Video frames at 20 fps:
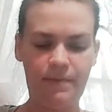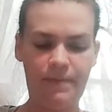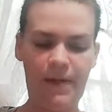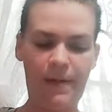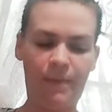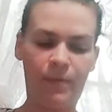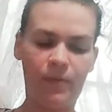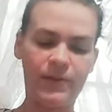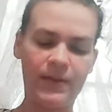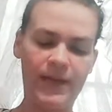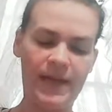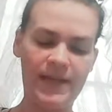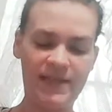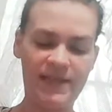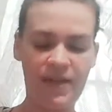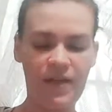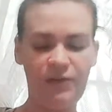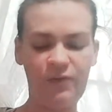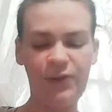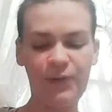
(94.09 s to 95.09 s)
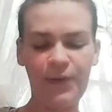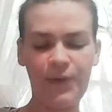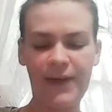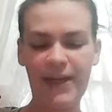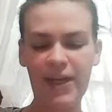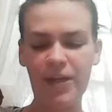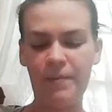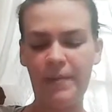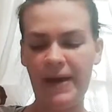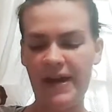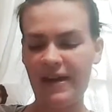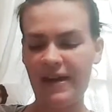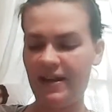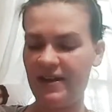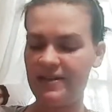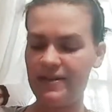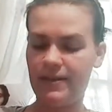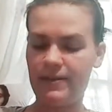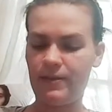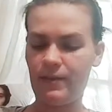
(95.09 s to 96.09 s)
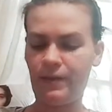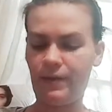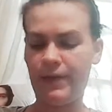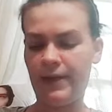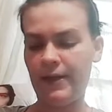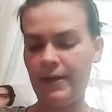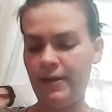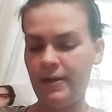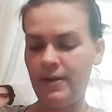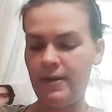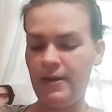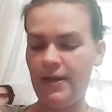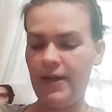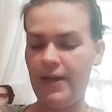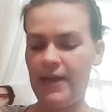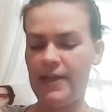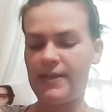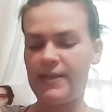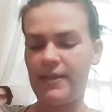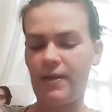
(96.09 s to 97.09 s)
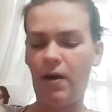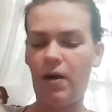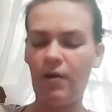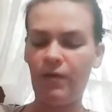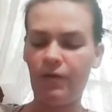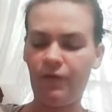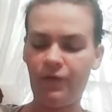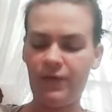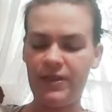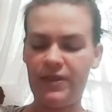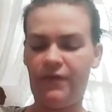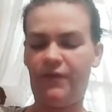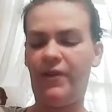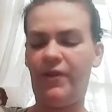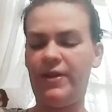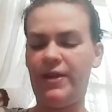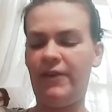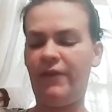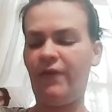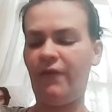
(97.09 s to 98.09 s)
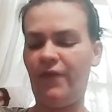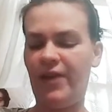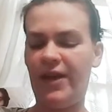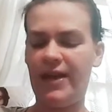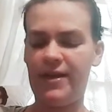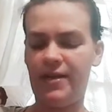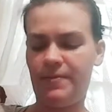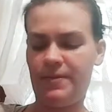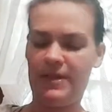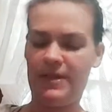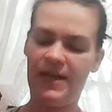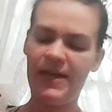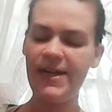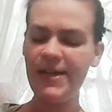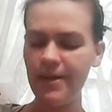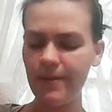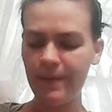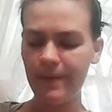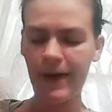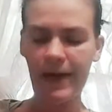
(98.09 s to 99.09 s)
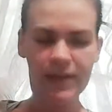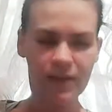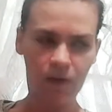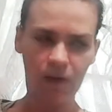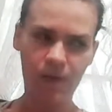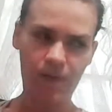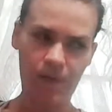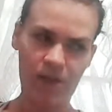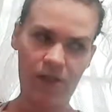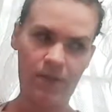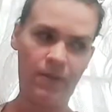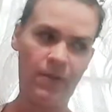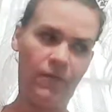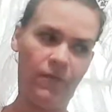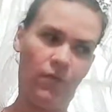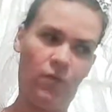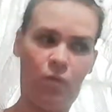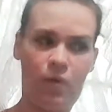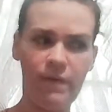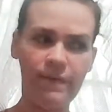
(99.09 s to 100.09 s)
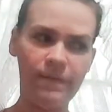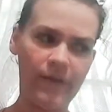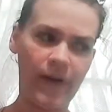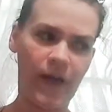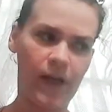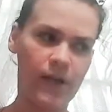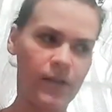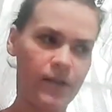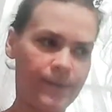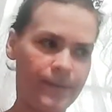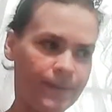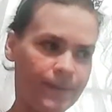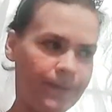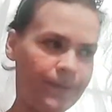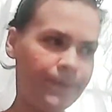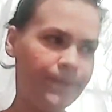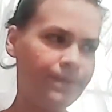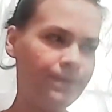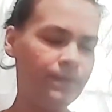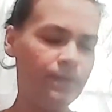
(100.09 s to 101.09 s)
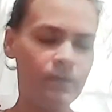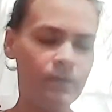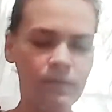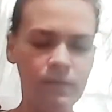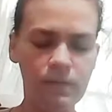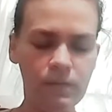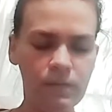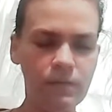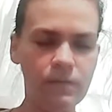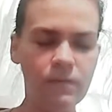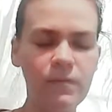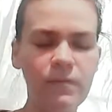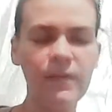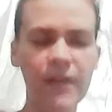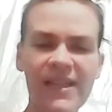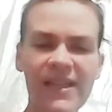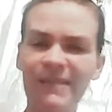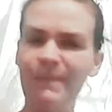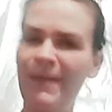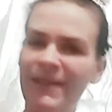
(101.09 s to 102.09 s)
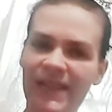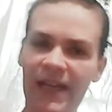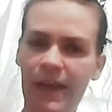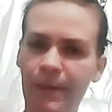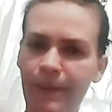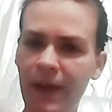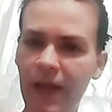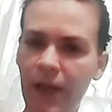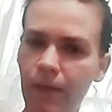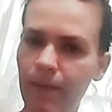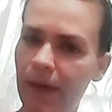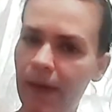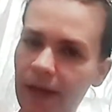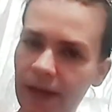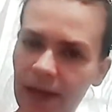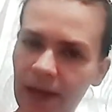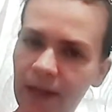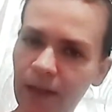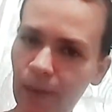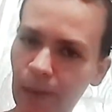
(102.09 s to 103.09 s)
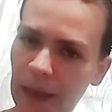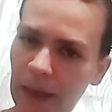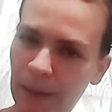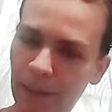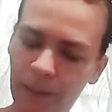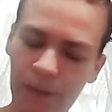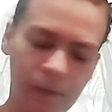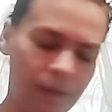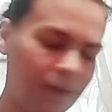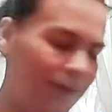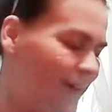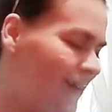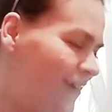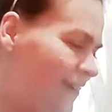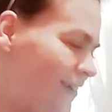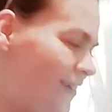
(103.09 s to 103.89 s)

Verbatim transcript: People say it's not a real Ita bag because it's only It's all for these different fandoms, and the Ita bag's only supposed to be for one fandom. It's my damn Ita bag. I can do what I want.